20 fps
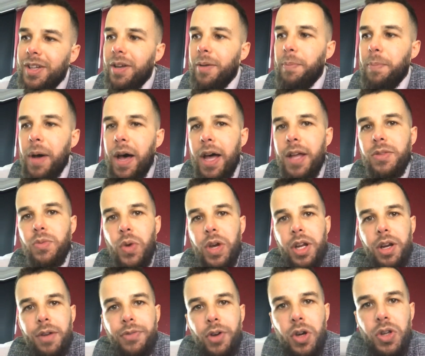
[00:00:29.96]
But we're going
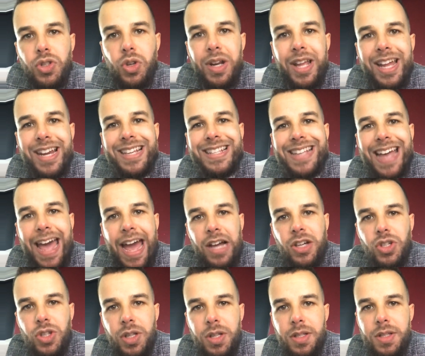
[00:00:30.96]
to focus on Hitler's
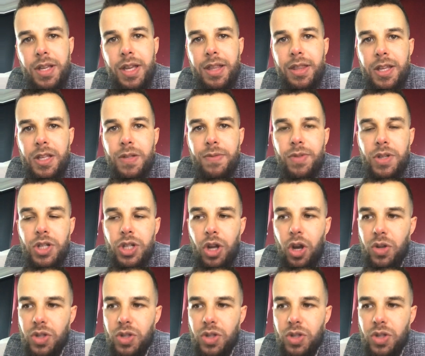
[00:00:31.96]
actions in this video.